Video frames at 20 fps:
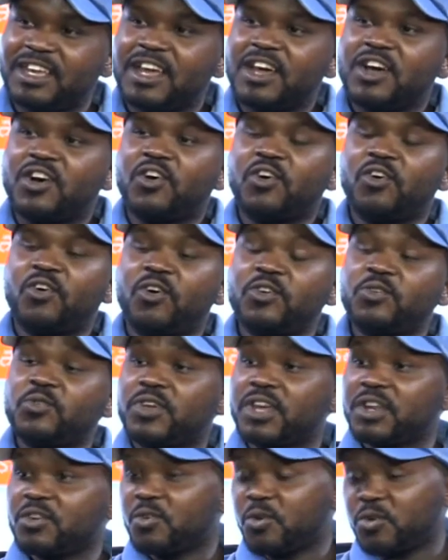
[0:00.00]
or you can
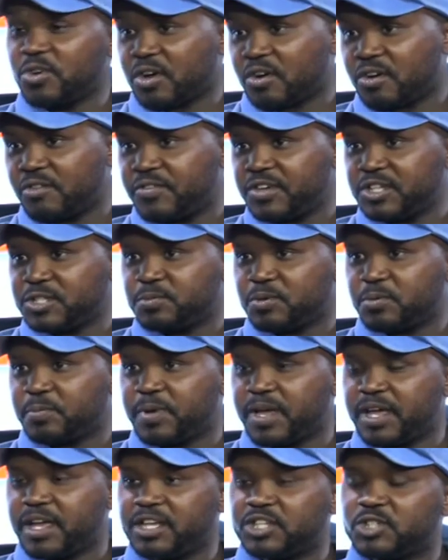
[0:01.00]
go on our Facebook
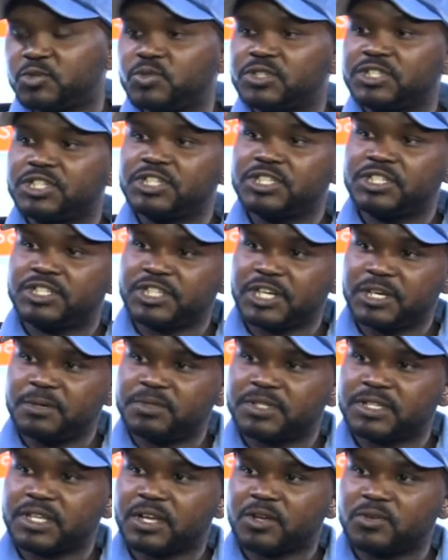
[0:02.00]
page, which is James
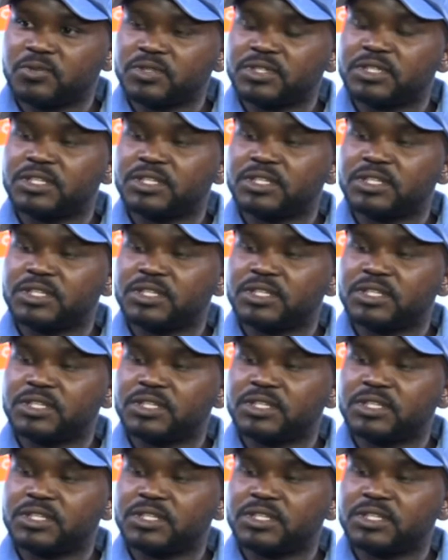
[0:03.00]
House,